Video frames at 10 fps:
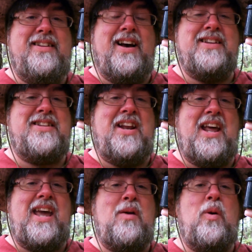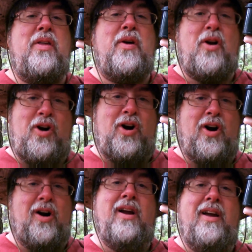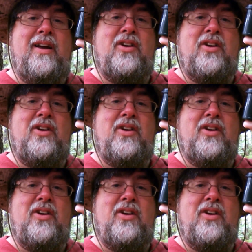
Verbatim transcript: does today with her